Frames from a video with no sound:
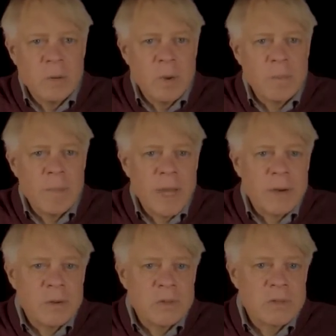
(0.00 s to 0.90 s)
What
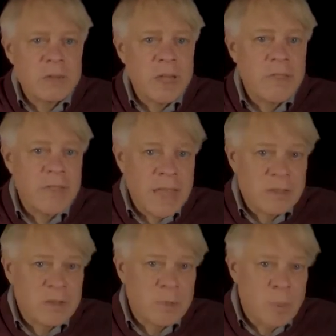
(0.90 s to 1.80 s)
matters, and
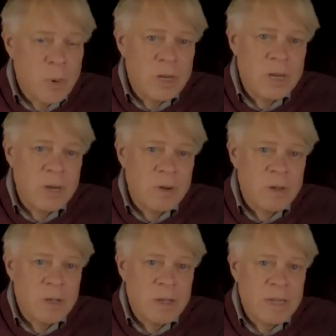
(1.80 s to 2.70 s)
that's the point
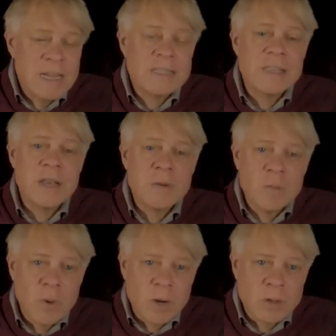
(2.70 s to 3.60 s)
here, is that
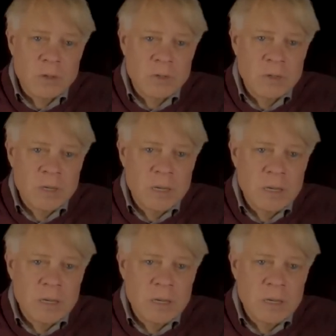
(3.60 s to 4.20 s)
it works.